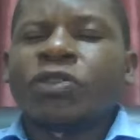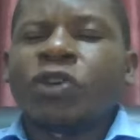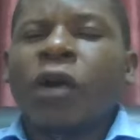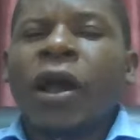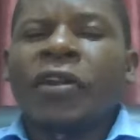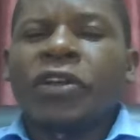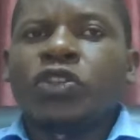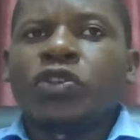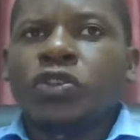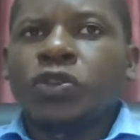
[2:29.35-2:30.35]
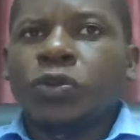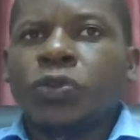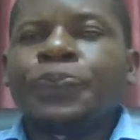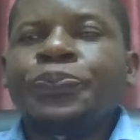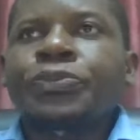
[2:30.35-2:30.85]
requiring you to do
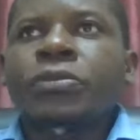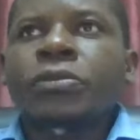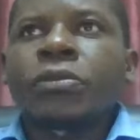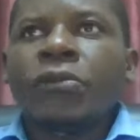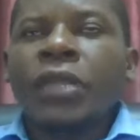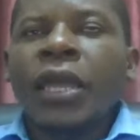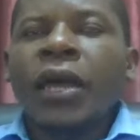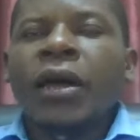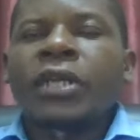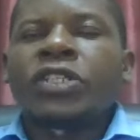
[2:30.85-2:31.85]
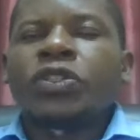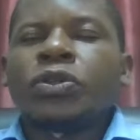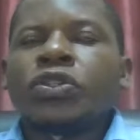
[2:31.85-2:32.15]
to